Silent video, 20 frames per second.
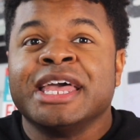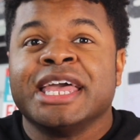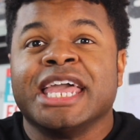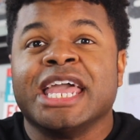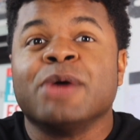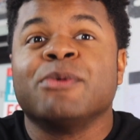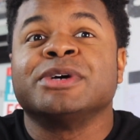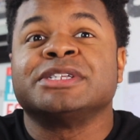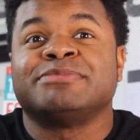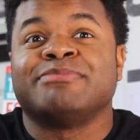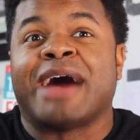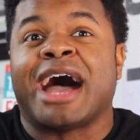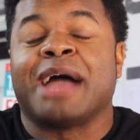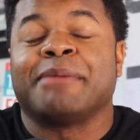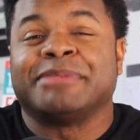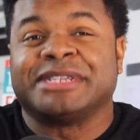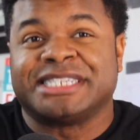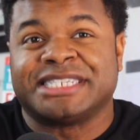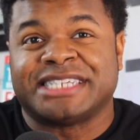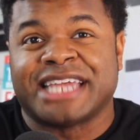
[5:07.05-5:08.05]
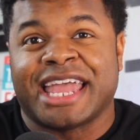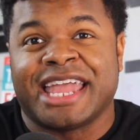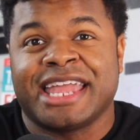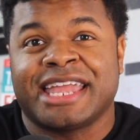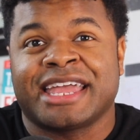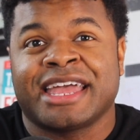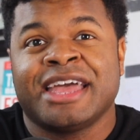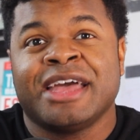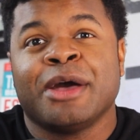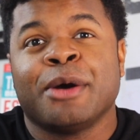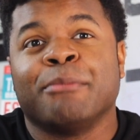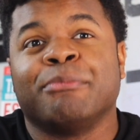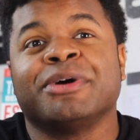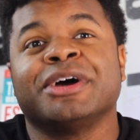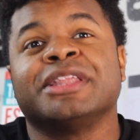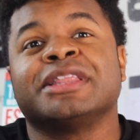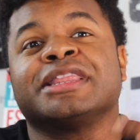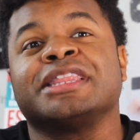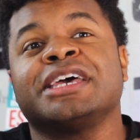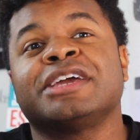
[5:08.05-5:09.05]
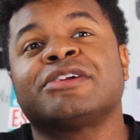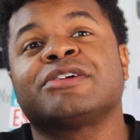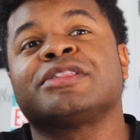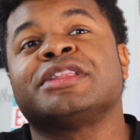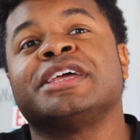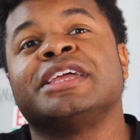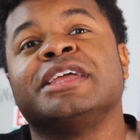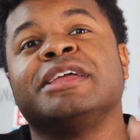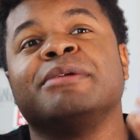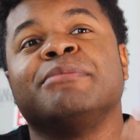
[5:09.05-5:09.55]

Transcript: It was my mistake, but literally,